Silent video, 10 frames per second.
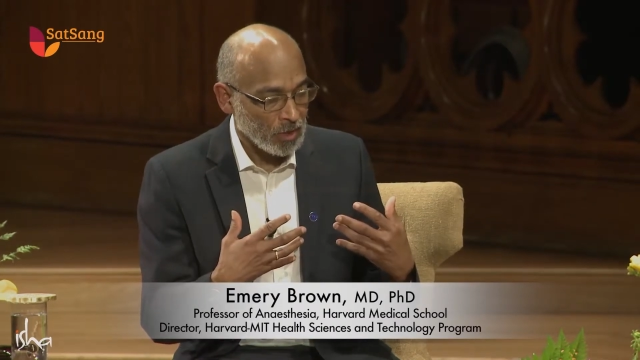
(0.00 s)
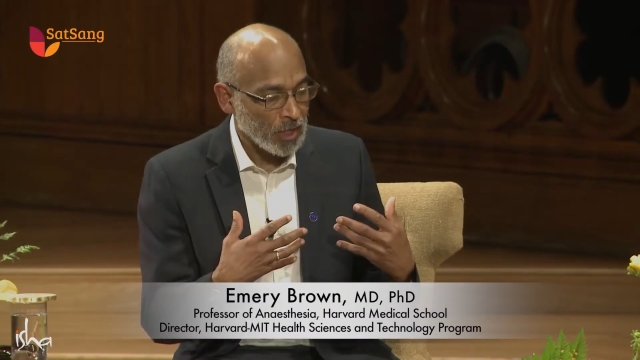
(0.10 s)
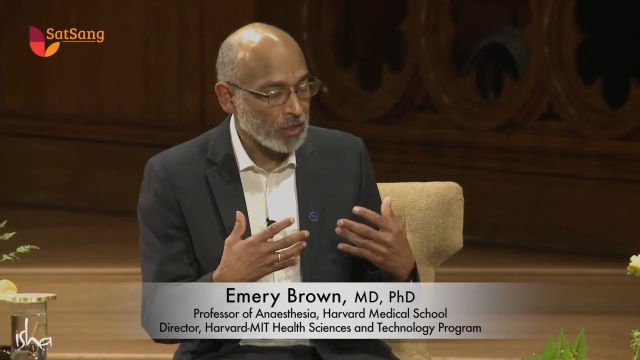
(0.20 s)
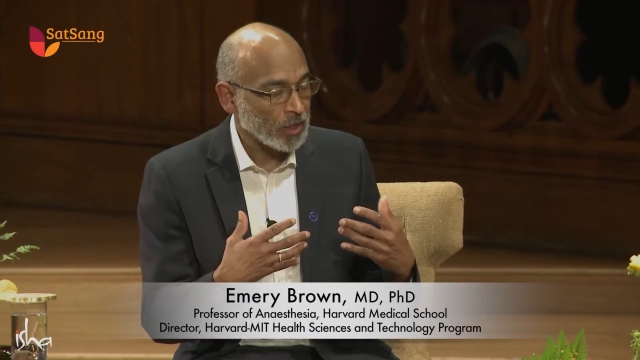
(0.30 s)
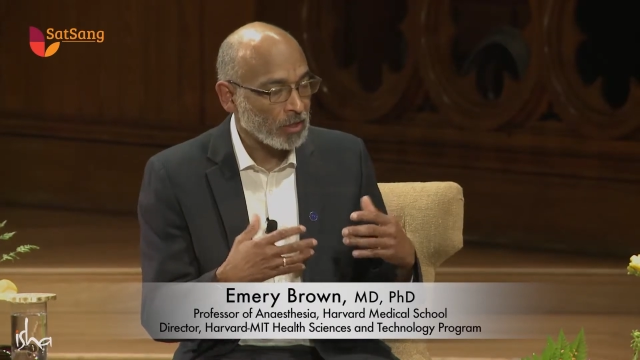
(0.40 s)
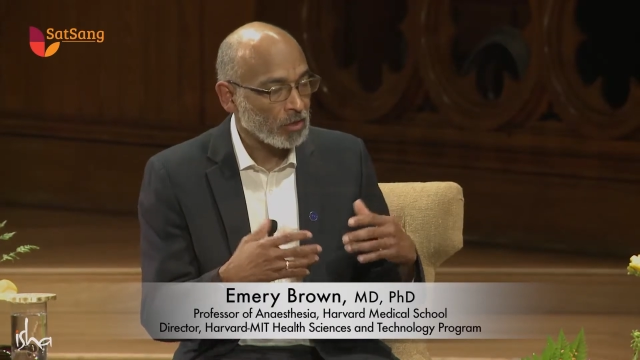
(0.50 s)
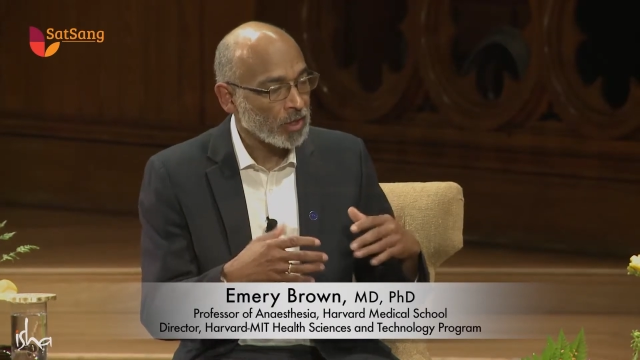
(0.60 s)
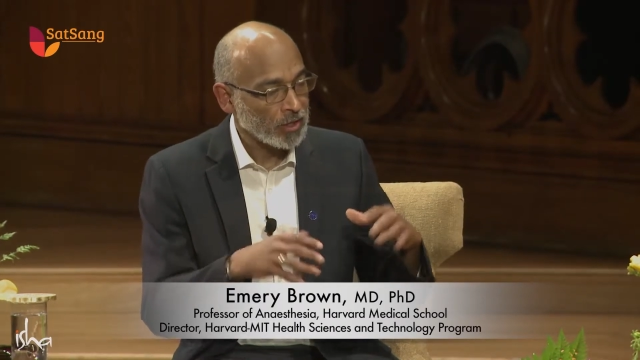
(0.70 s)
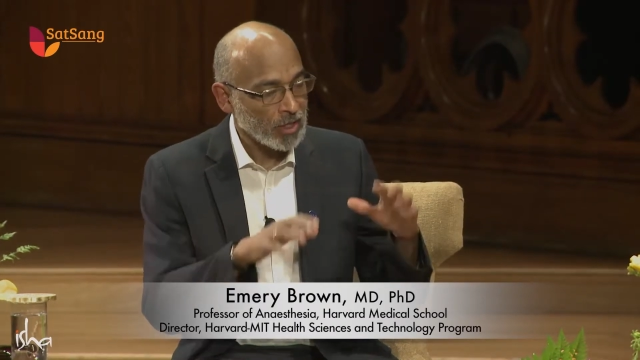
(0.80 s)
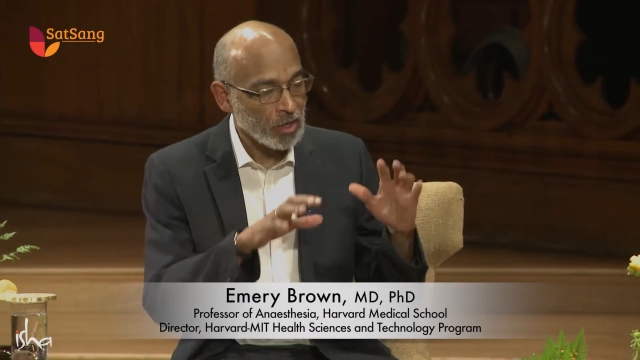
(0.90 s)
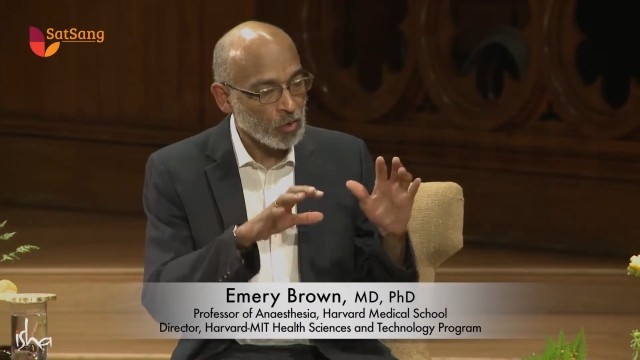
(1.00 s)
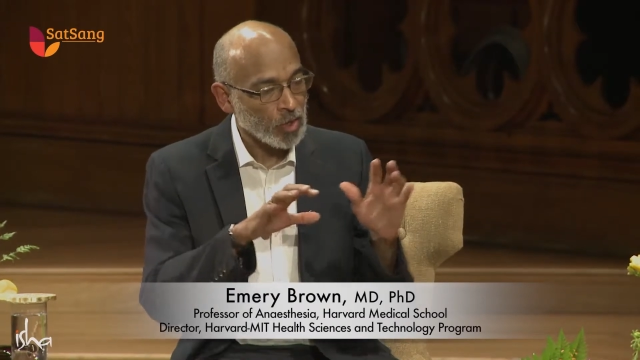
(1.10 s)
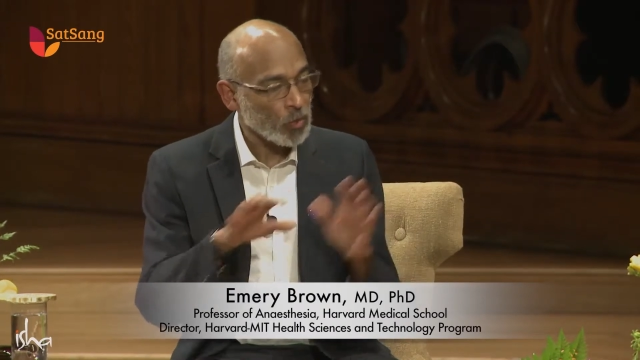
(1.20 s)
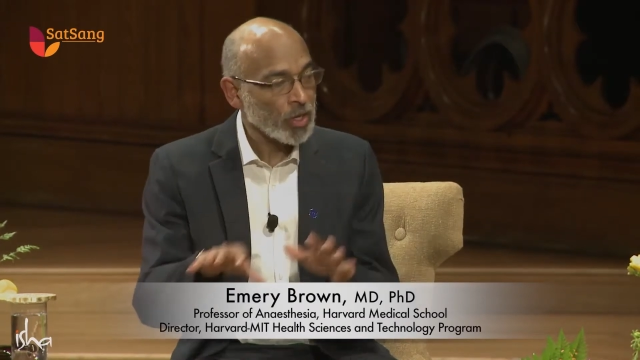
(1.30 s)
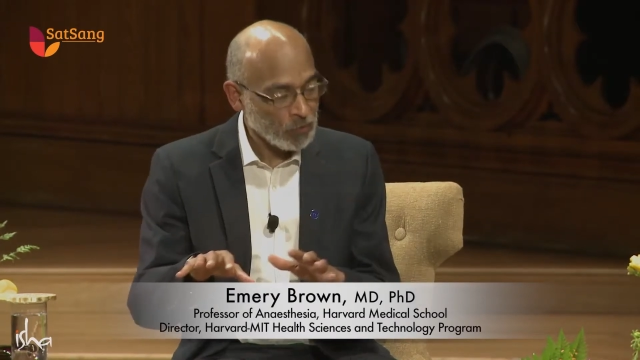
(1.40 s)
now that I know I take
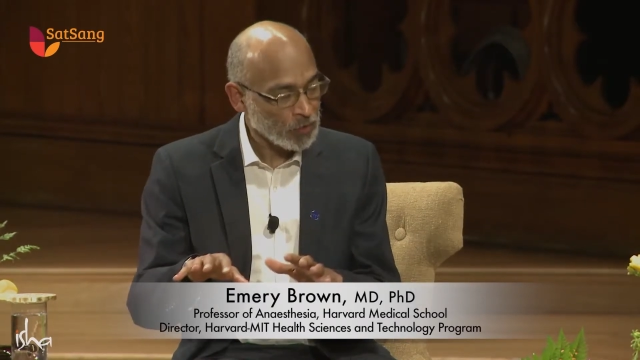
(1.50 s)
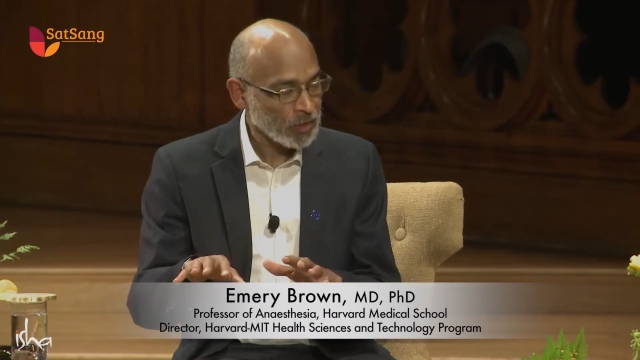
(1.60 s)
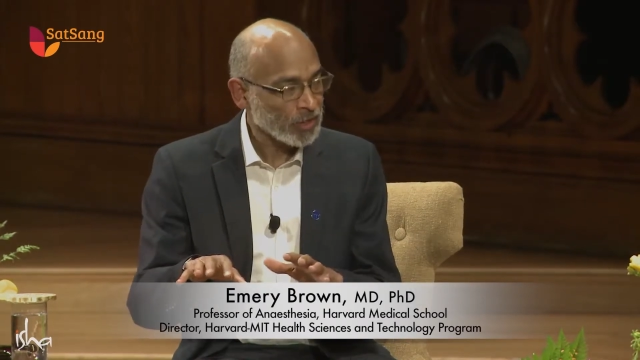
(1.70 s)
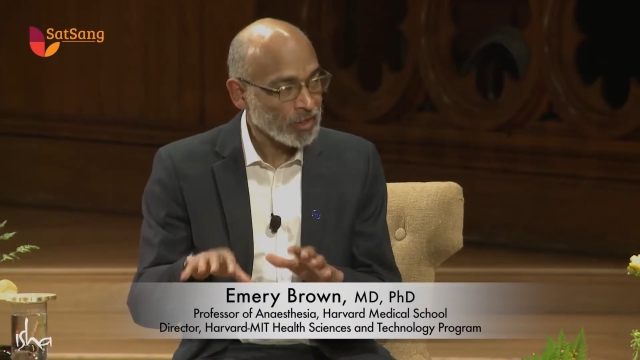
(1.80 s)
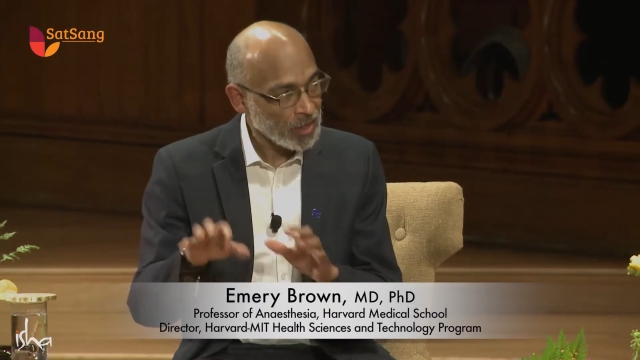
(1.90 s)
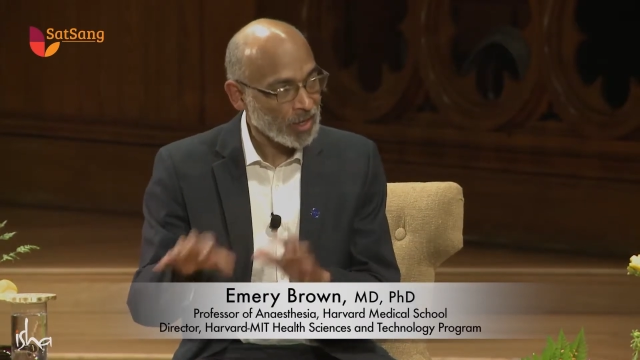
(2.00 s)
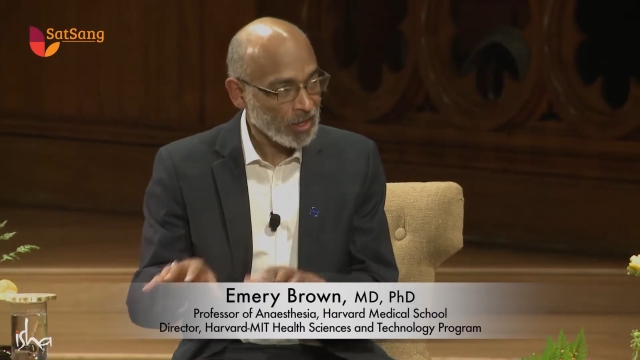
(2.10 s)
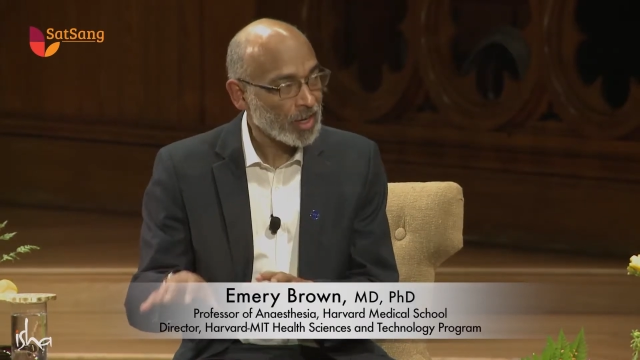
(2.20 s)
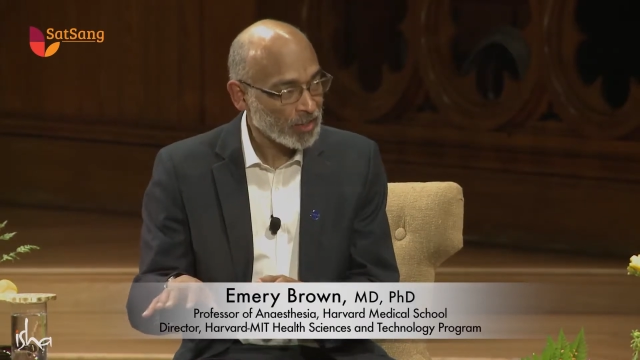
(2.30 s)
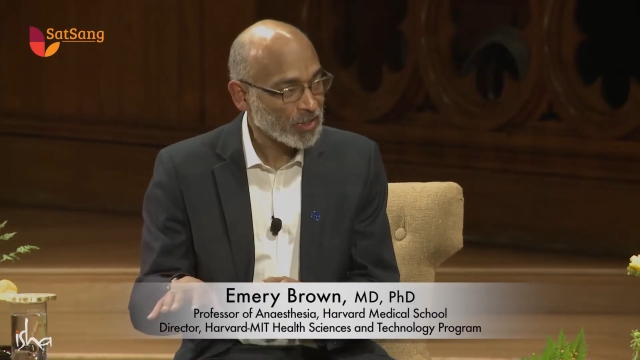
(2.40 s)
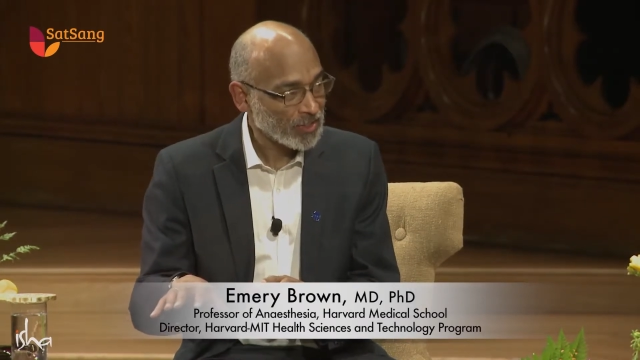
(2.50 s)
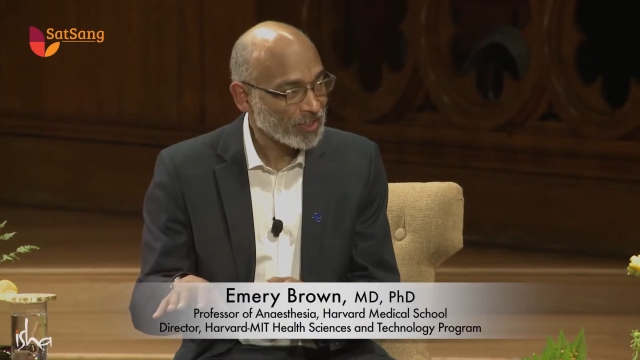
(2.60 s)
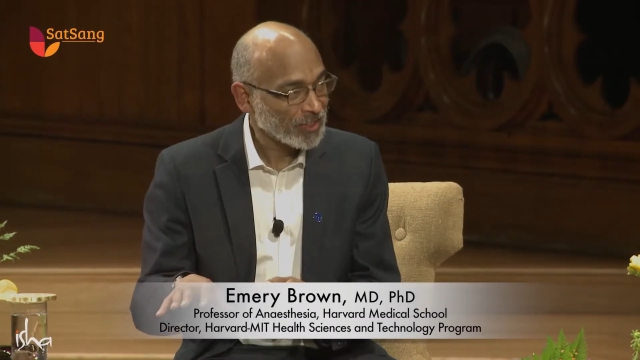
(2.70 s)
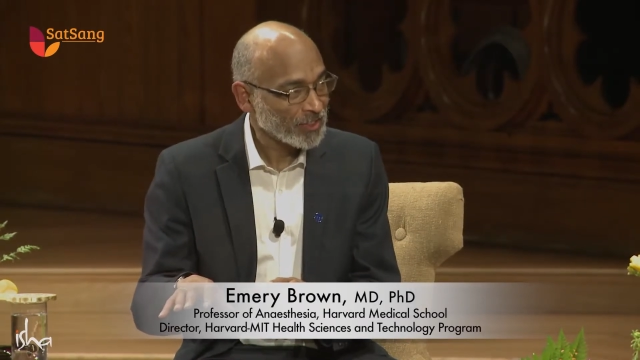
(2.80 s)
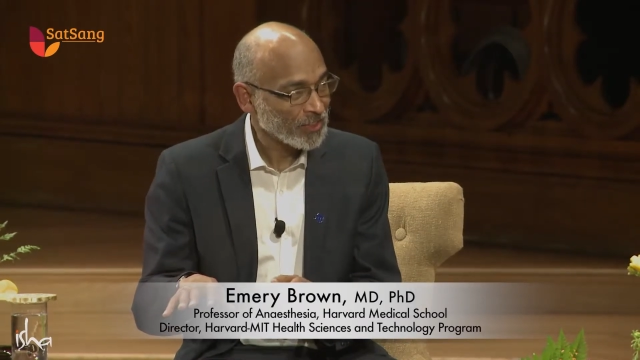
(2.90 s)
away wakefulness and not
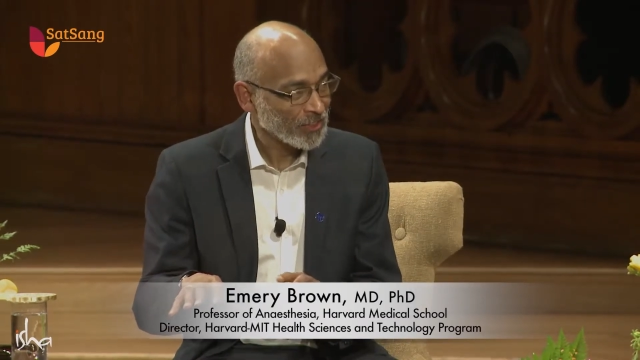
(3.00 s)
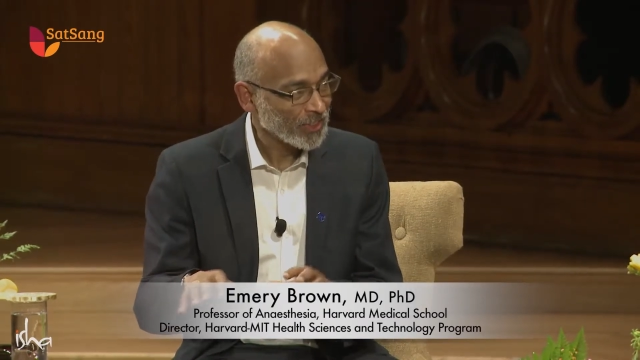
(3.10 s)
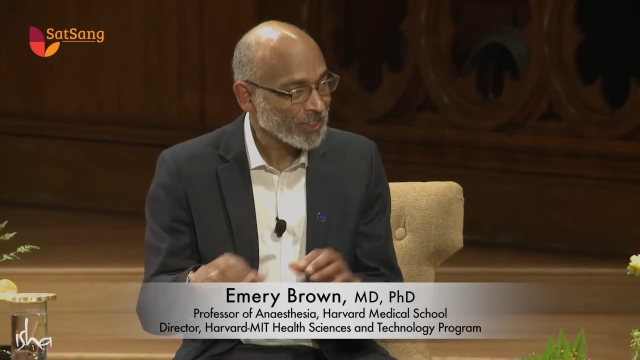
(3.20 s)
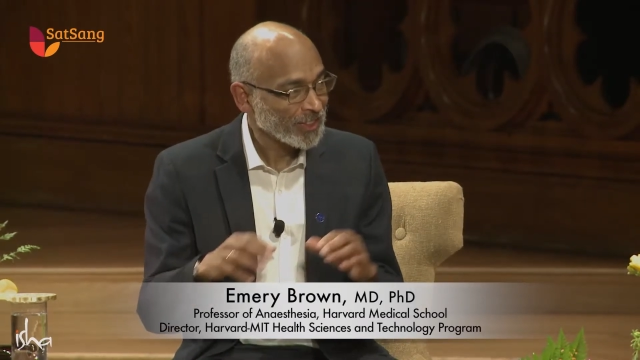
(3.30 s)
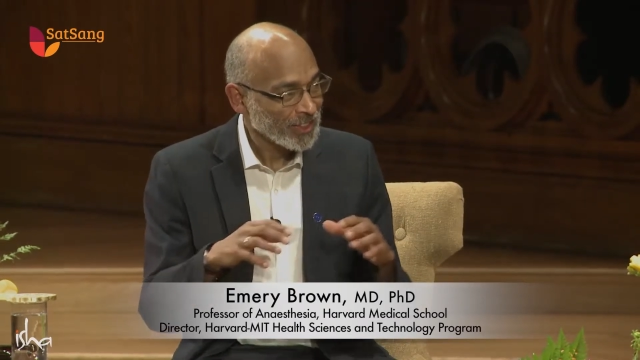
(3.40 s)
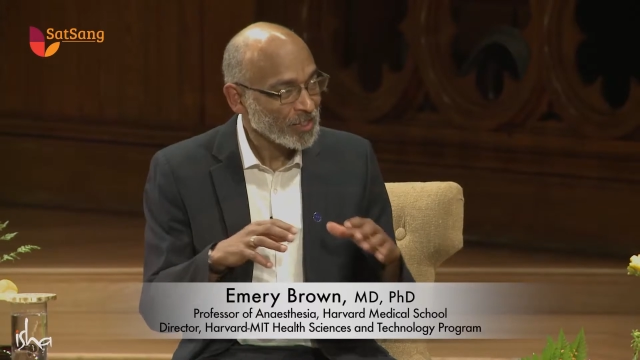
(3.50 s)
consciousness, right,